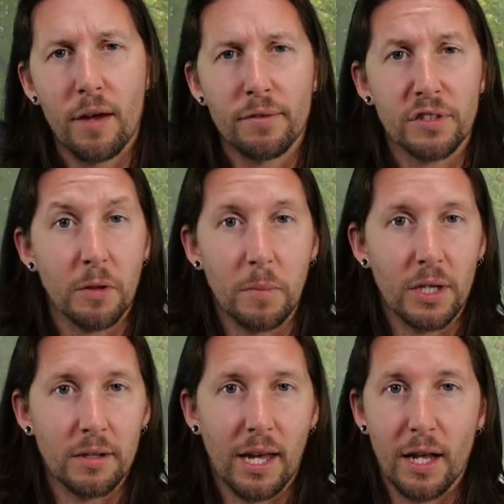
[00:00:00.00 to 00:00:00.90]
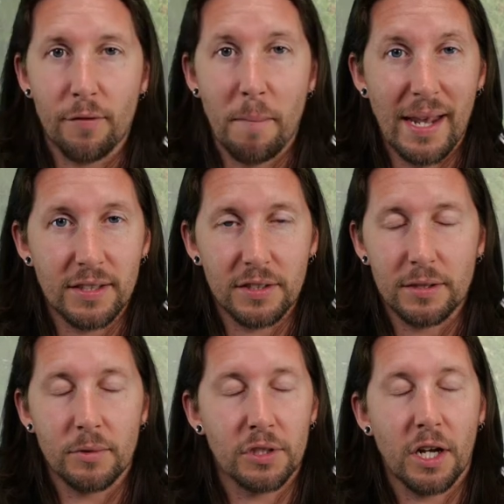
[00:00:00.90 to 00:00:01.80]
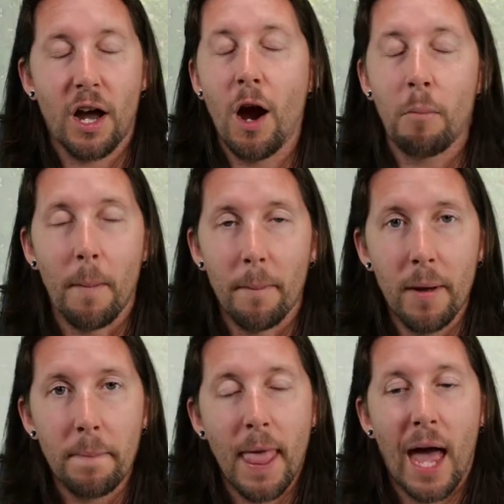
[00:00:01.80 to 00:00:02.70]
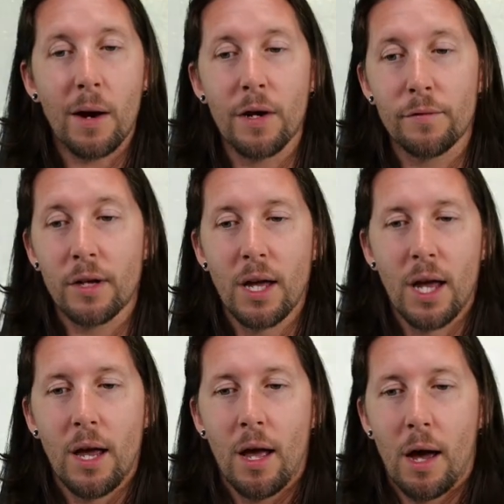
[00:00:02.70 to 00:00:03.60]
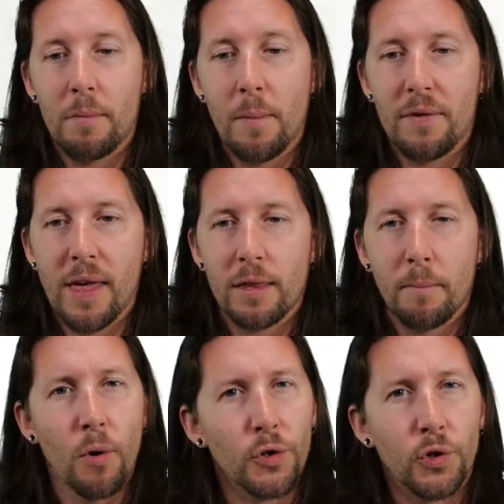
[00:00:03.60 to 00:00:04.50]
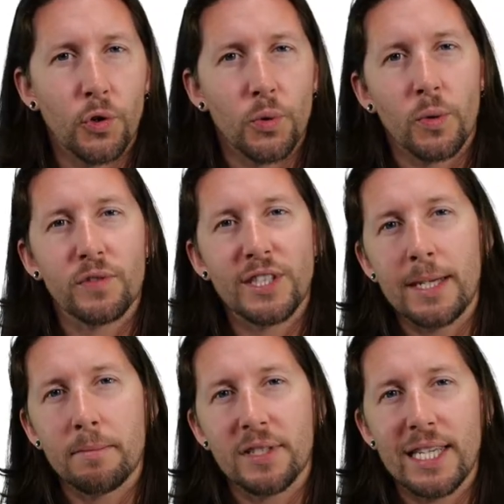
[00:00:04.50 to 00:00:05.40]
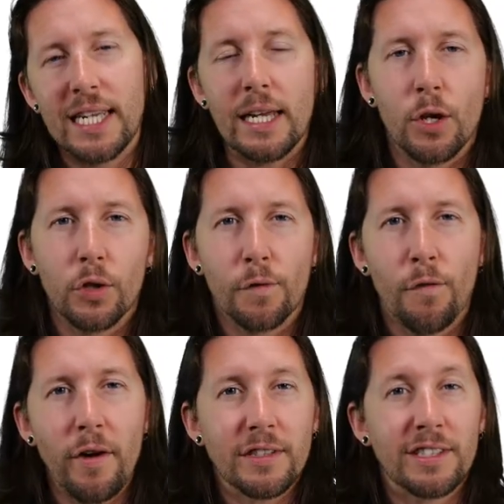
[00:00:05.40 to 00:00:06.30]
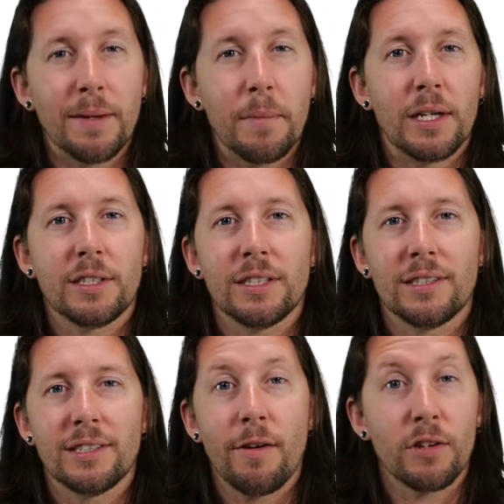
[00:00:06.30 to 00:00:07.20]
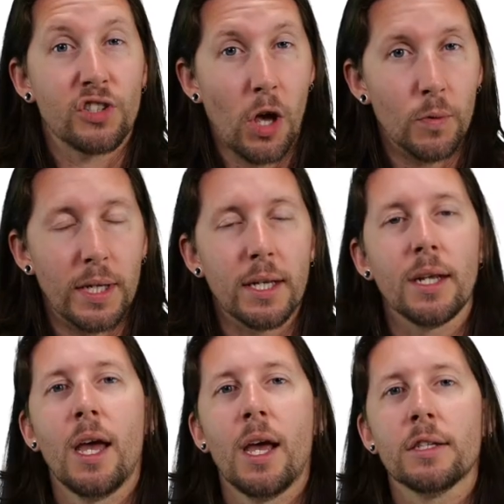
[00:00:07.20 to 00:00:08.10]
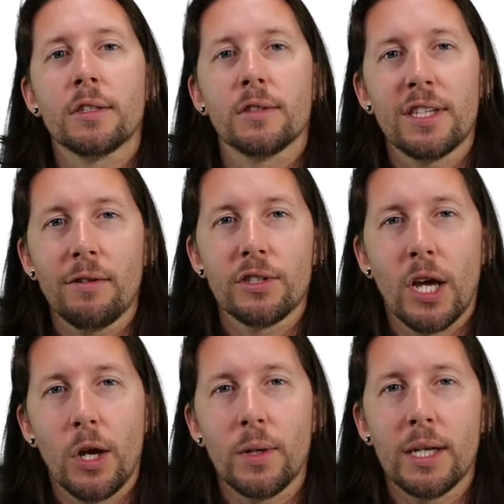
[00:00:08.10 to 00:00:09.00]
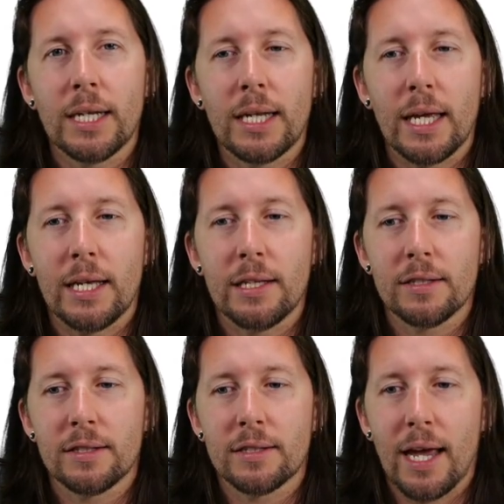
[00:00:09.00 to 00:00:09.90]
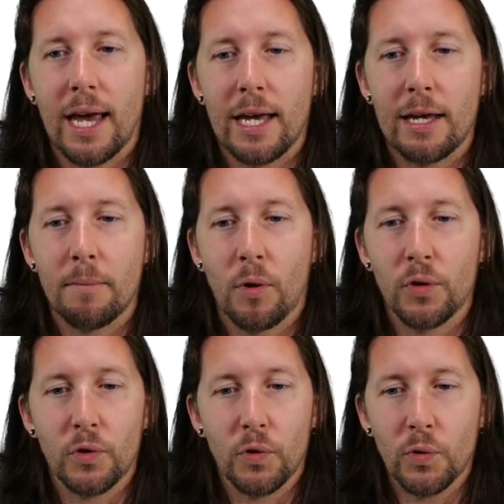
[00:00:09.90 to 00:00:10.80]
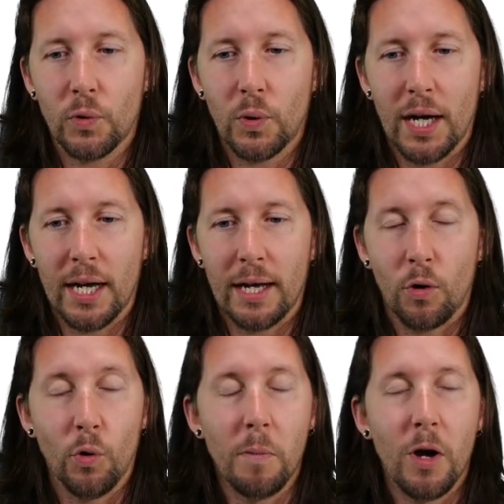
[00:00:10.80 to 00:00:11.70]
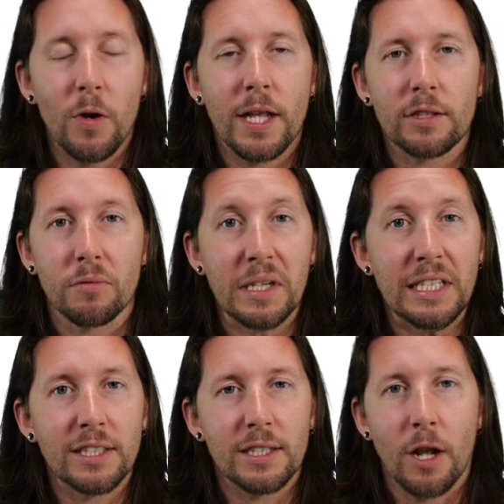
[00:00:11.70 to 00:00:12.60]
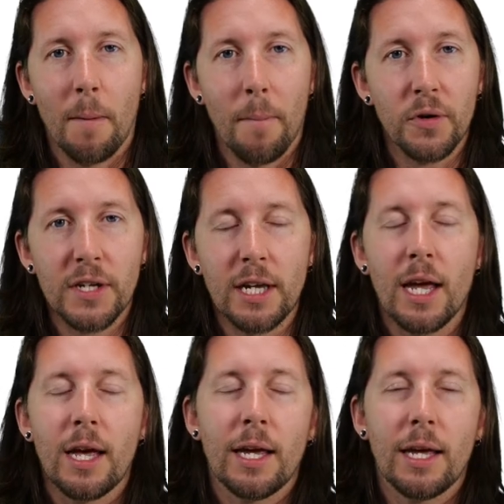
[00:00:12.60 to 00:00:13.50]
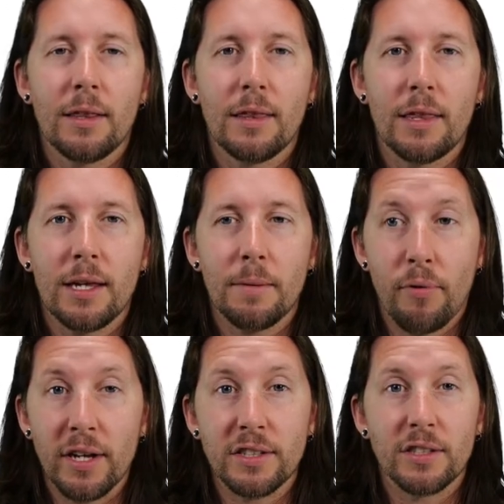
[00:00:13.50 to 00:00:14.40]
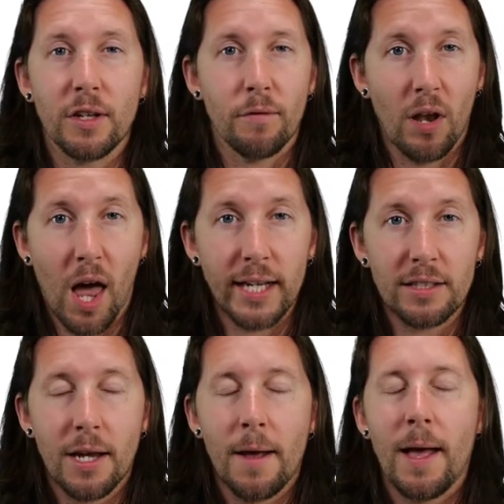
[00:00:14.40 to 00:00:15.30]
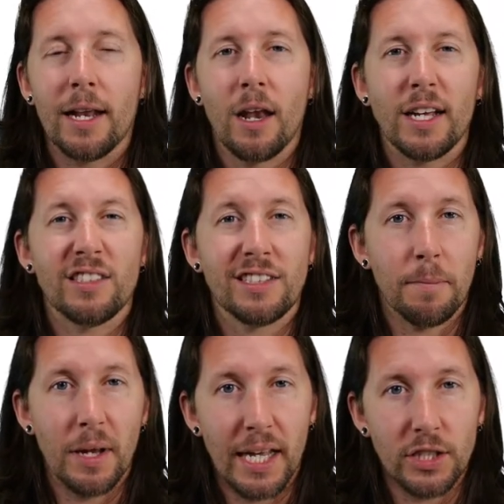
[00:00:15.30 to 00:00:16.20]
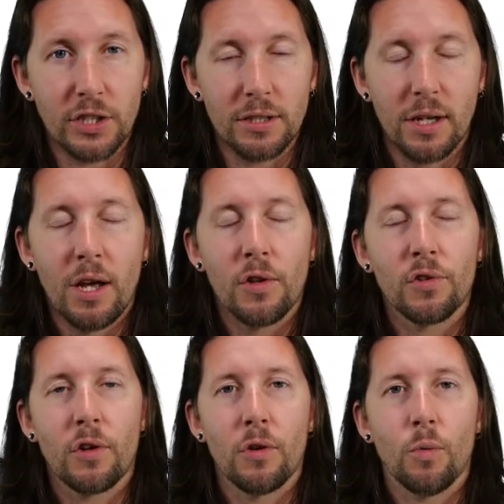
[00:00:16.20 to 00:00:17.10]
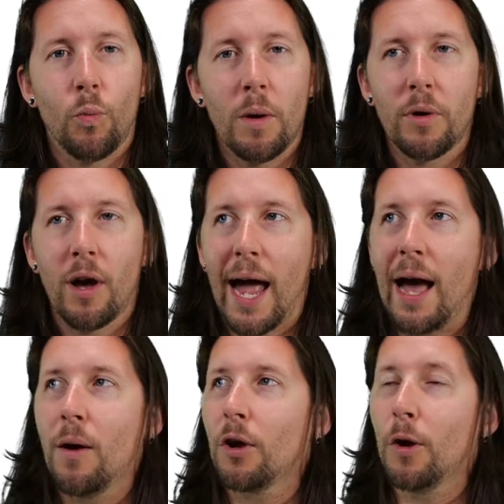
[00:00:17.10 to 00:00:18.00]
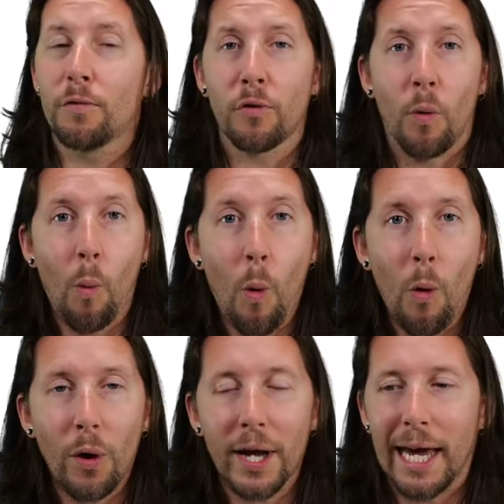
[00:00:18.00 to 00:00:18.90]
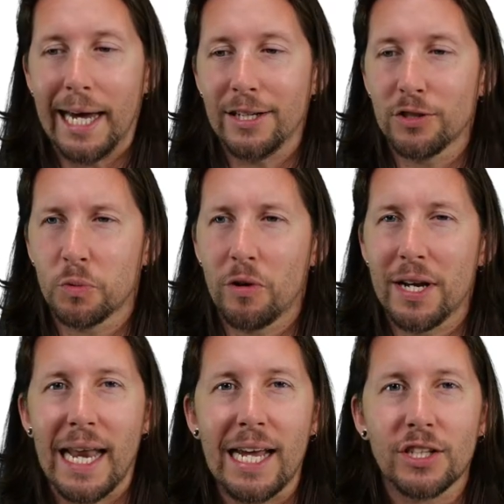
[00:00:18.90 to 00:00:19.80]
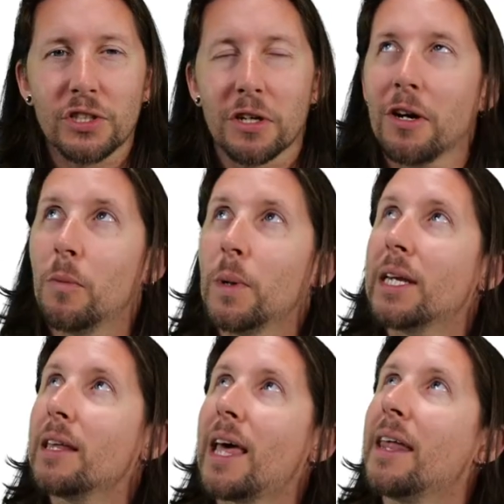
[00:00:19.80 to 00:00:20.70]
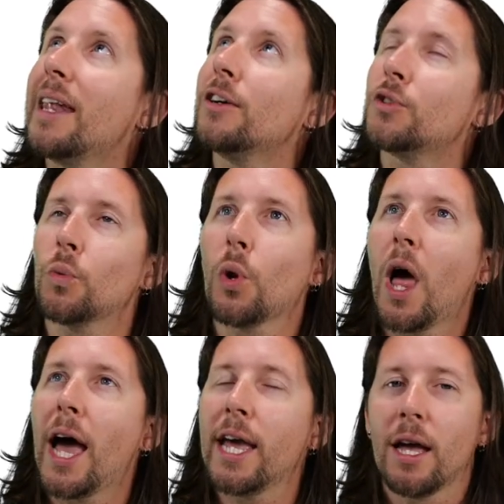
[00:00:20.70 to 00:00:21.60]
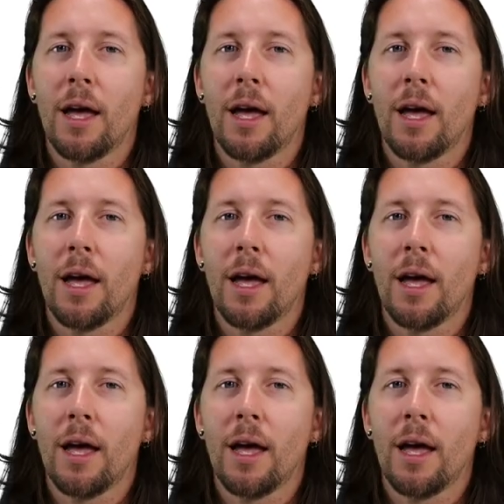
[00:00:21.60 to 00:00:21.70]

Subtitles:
stimulant, another medicine, which I can't remember. However, I remember that the molecule, or DMT, looks very similar to serotonin. So serotonin is a molecule, a hormone that's released in our body in the presence of light and light stimulation. So when we are out going for a walk and we're in nature and we get that natural light,